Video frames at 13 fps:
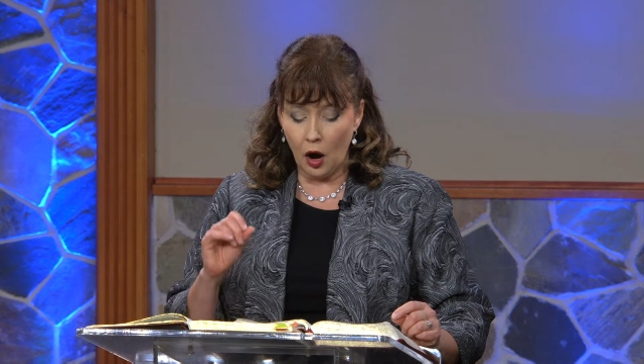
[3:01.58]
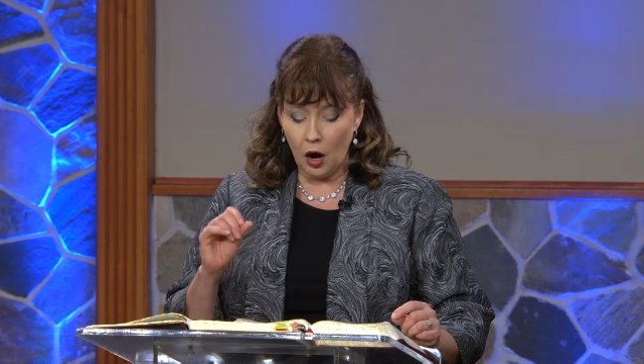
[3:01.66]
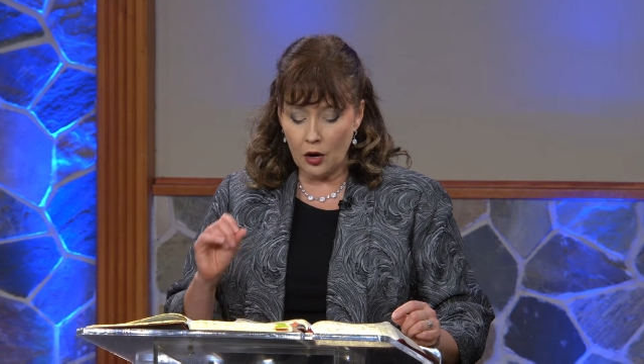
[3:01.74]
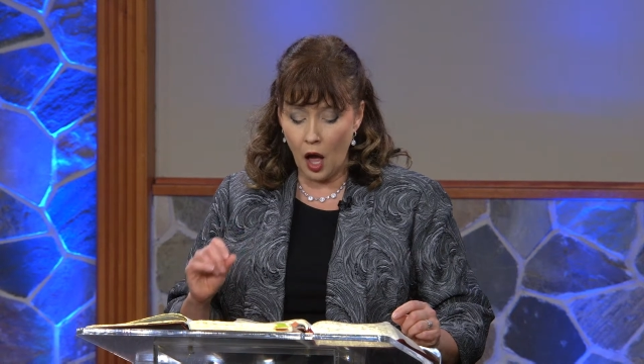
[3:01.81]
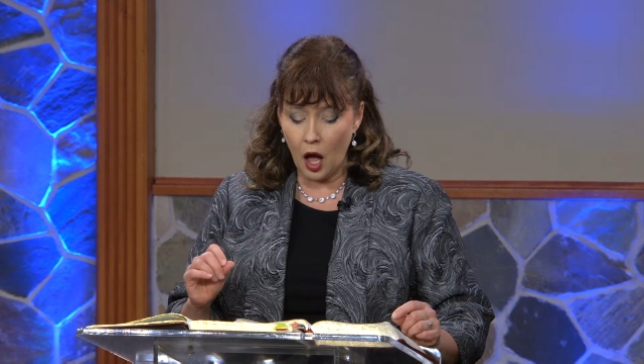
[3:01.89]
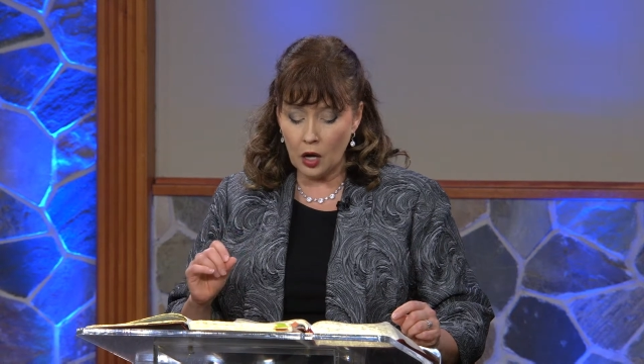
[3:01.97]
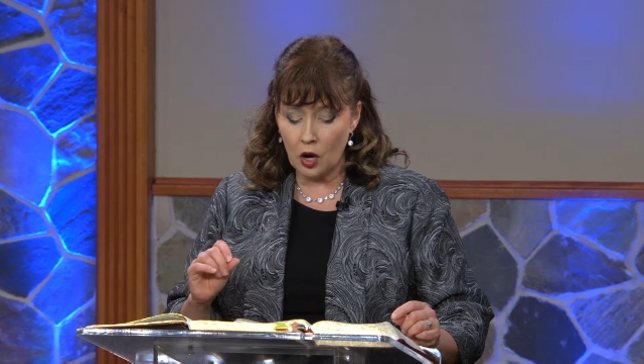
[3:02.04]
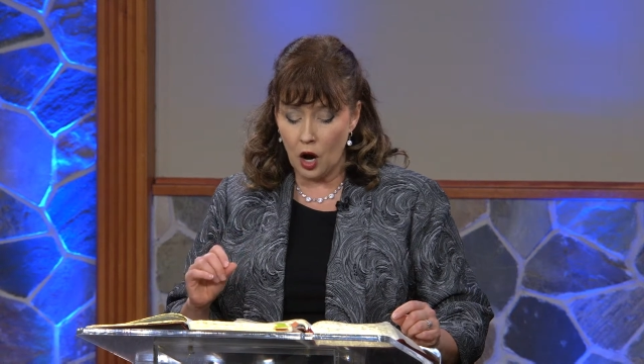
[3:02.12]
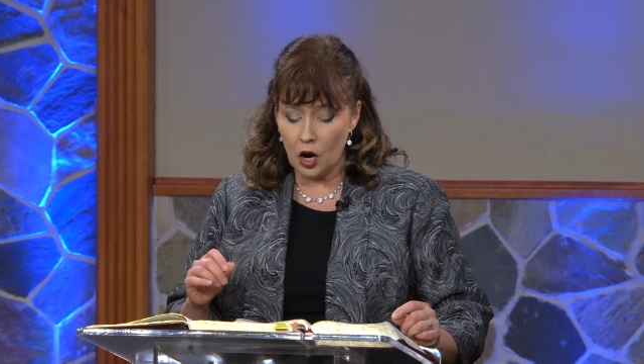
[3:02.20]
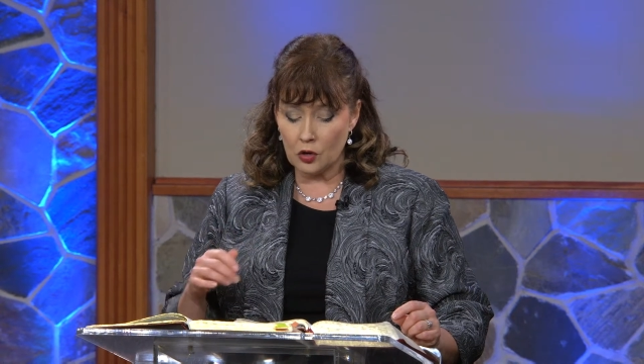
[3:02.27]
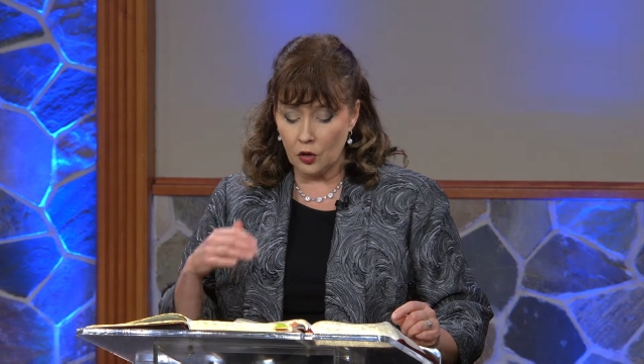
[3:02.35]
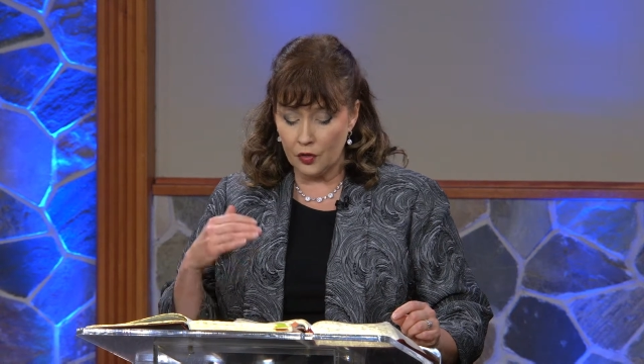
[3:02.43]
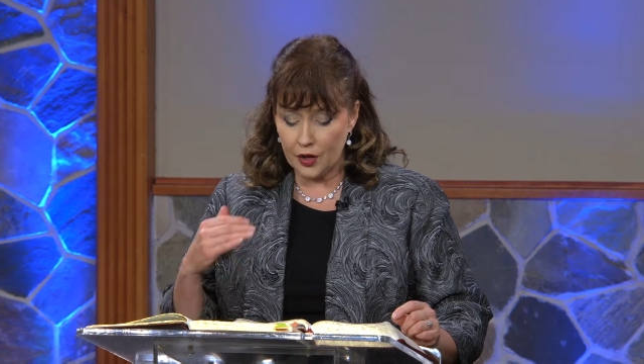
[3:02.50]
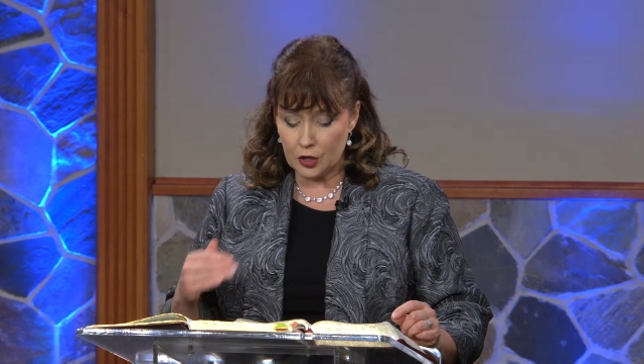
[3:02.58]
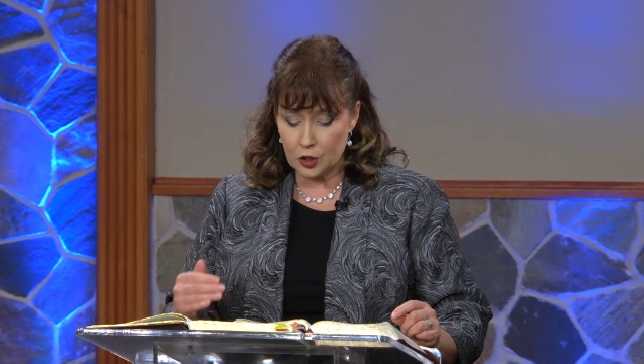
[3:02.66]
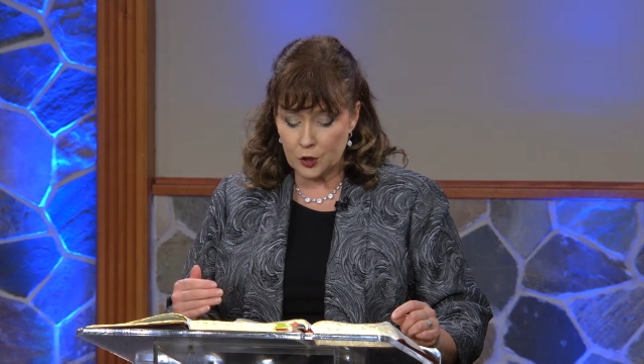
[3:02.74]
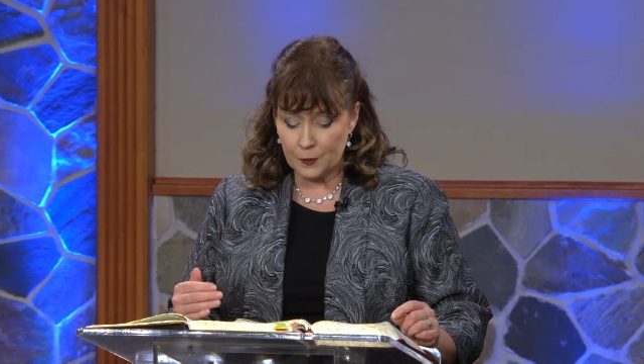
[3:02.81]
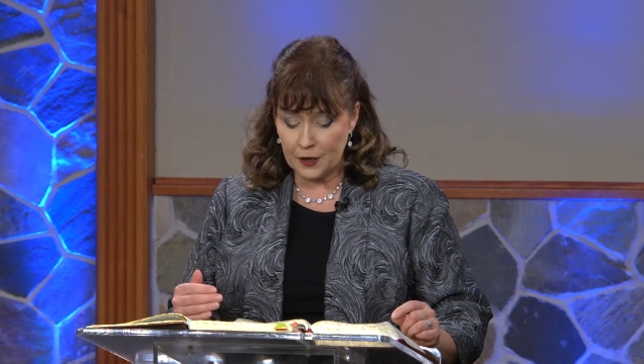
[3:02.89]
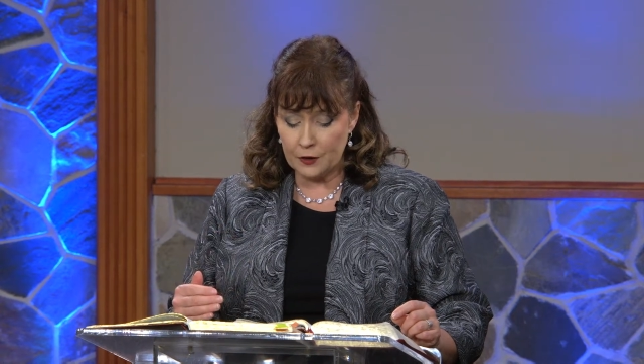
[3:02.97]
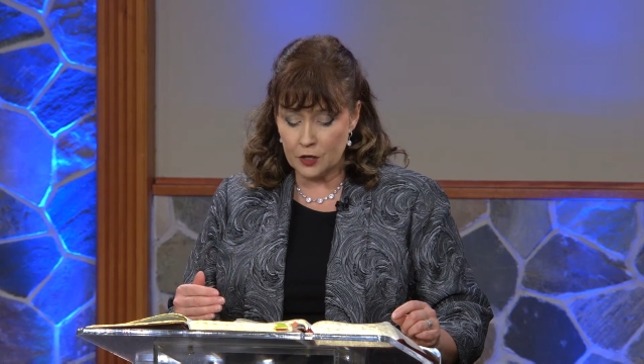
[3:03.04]
are not carnal, they're
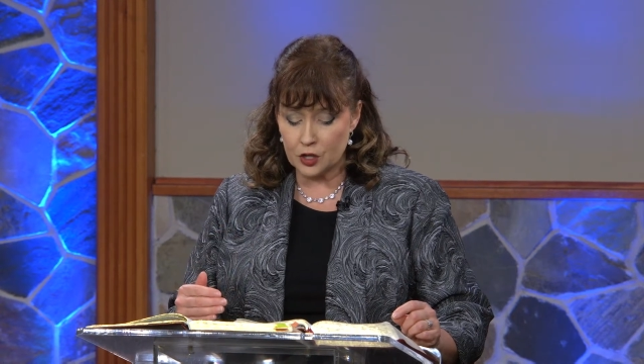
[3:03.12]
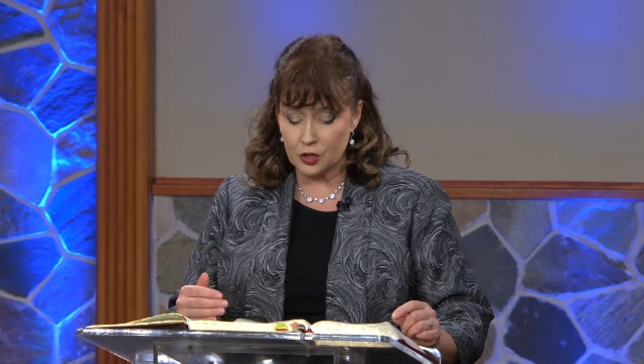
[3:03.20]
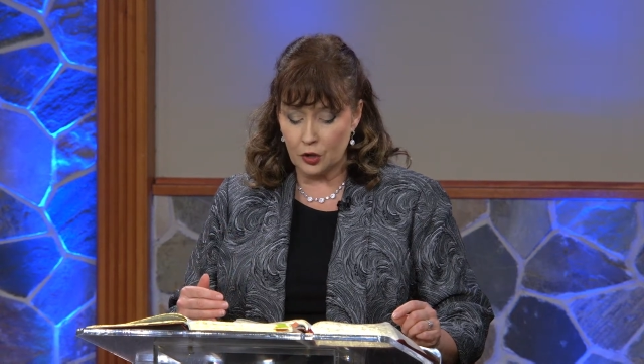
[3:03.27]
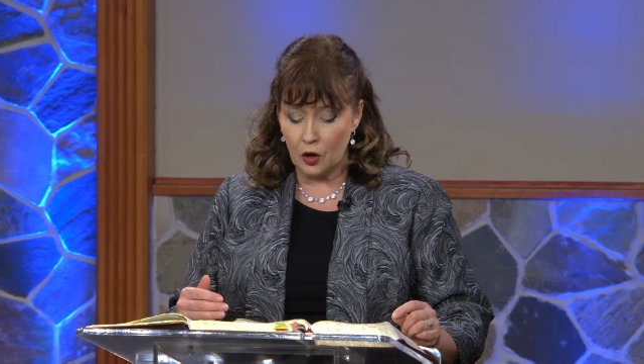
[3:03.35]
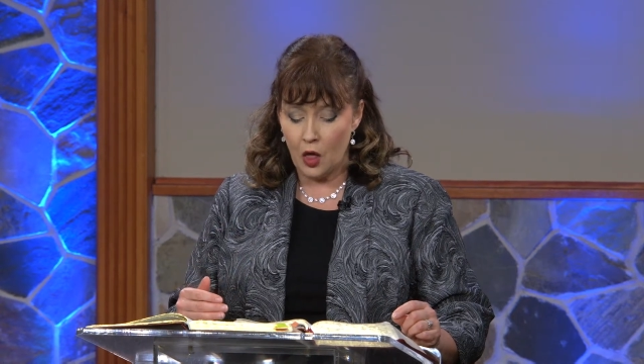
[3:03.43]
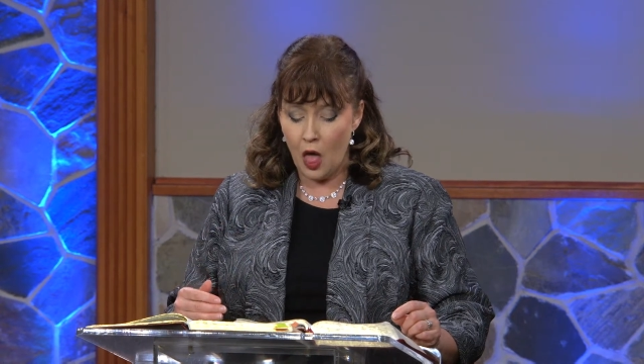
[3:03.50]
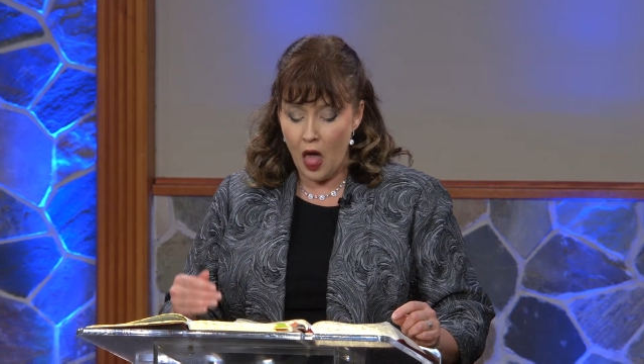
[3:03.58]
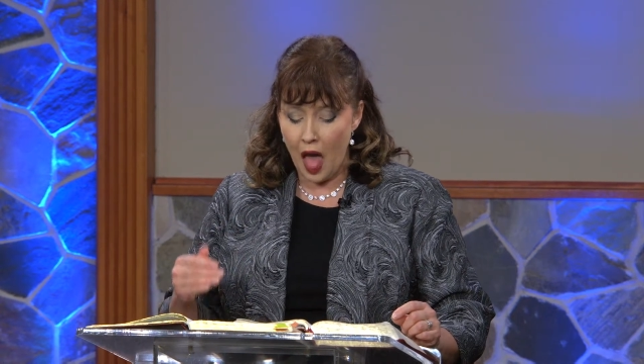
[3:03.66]
spiritual,